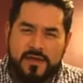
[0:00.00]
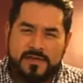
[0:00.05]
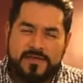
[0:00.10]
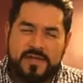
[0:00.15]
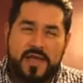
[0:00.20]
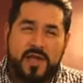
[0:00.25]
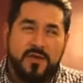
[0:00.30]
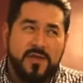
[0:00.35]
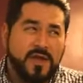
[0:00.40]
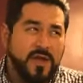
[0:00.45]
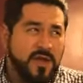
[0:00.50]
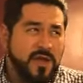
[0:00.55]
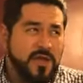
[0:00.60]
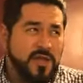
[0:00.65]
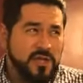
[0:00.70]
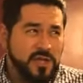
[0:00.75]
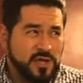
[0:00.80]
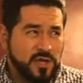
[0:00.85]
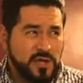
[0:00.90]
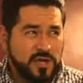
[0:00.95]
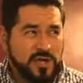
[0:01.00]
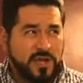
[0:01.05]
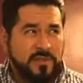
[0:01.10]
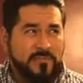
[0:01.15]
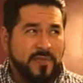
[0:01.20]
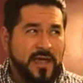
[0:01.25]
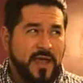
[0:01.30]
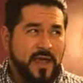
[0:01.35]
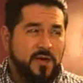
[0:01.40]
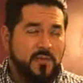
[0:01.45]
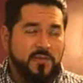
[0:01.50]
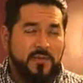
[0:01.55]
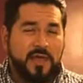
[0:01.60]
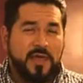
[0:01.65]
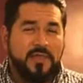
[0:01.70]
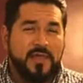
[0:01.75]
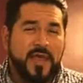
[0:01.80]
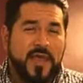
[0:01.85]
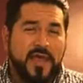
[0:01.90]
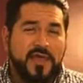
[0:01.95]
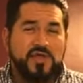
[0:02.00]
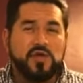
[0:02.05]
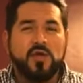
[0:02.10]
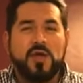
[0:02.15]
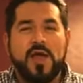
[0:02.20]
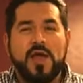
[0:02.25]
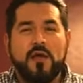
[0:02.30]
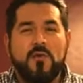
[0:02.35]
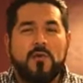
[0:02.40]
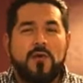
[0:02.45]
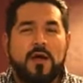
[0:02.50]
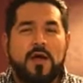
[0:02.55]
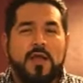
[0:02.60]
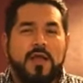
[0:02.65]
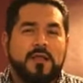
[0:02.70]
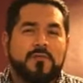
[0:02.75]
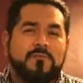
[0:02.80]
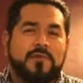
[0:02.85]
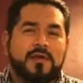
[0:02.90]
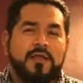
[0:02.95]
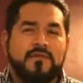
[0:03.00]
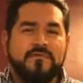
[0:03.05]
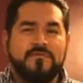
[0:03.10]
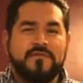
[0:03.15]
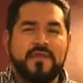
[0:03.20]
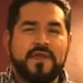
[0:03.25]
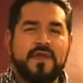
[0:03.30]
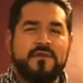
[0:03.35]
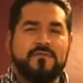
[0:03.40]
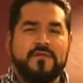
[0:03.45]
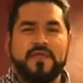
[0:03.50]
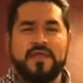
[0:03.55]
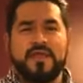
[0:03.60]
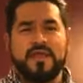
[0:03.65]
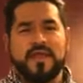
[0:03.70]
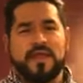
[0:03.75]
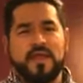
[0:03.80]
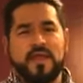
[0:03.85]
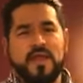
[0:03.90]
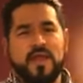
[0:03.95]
Sangria is usually made with a dry wine, but if you have any kind of